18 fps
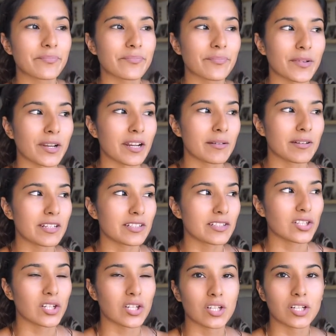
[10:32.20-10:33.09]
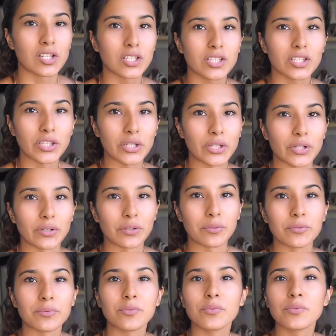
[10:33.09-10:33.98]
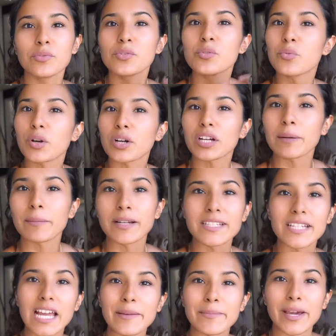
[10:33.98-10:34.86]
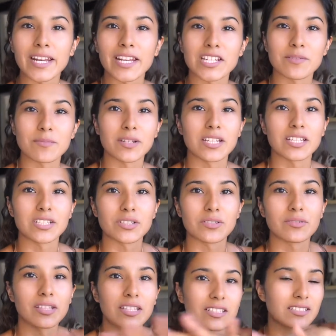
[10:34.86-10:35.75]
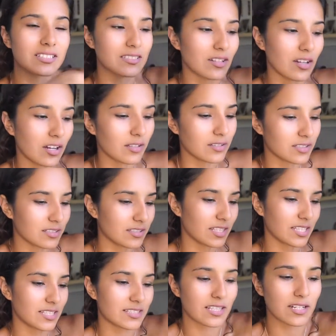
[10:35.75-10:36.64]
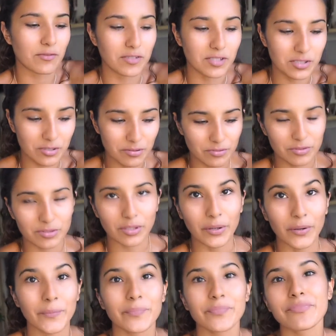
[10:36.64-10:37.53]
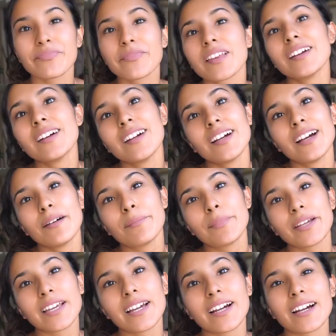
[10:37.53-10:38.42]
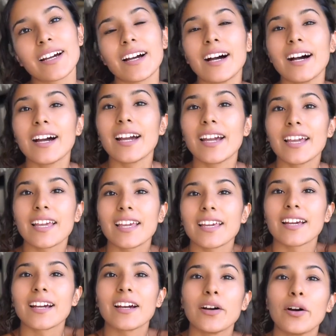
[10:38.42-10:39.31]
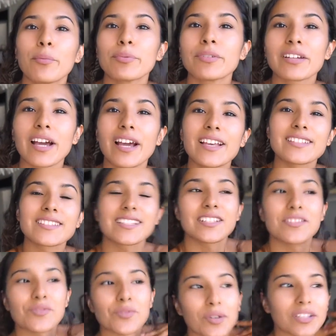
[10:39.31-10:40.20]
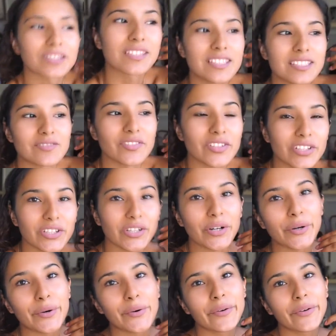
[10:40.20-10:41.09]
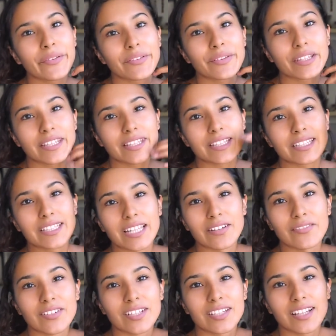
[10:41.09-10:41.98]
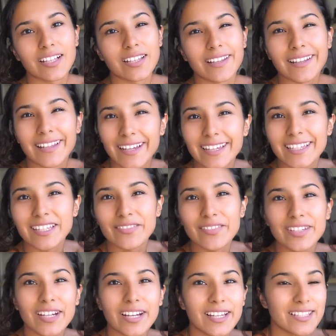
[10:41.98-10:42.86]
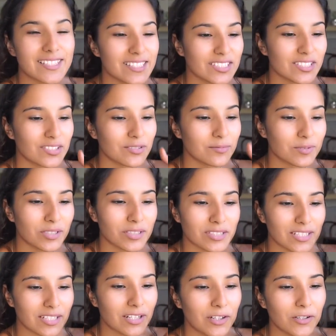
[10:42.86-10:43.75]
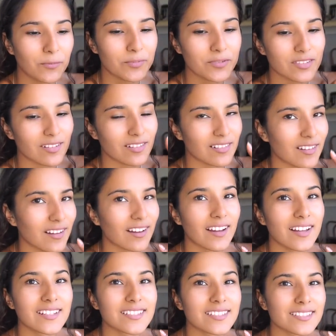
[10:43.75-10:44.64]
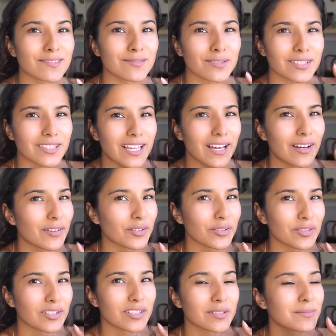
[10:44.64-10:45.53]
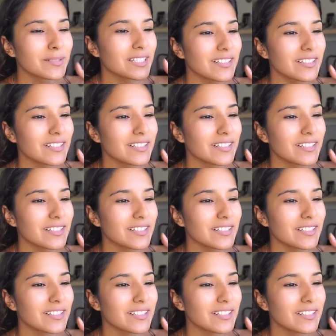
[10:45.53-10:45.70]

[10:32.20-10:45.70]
but I need to, you know, work on my time management, do like all the things that I want to do. So, but yeah, I hope you guys enjoyed this video. Give it a like if you guys do, because it helps a lot with the algorithm and